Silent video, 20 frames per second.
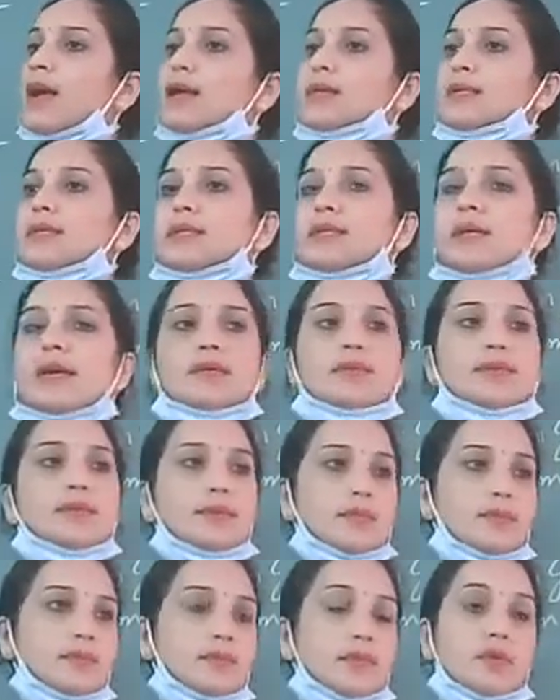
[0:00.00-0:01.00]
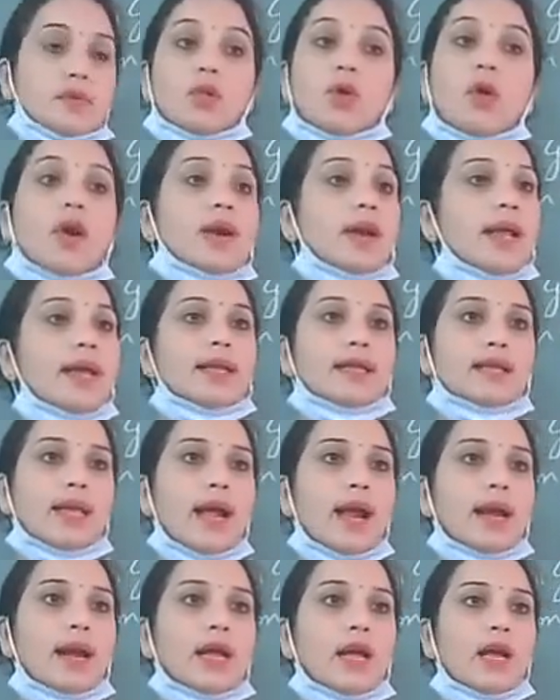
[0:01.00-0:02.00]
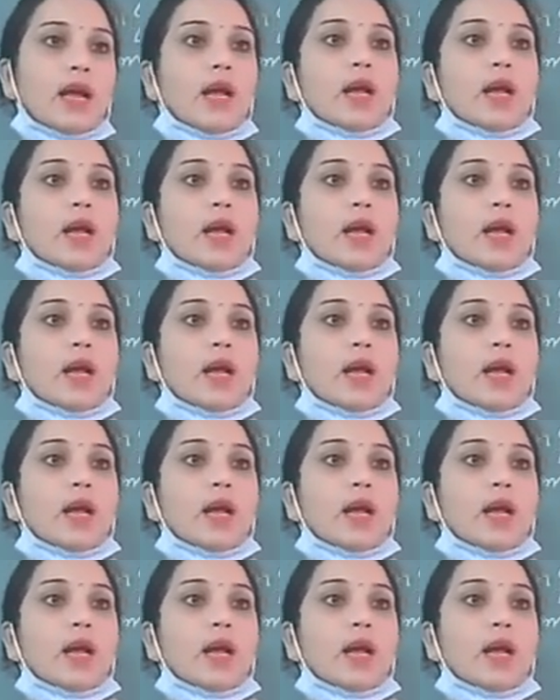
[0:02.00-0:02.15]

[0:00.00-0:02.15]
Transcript: exercise. Not like that.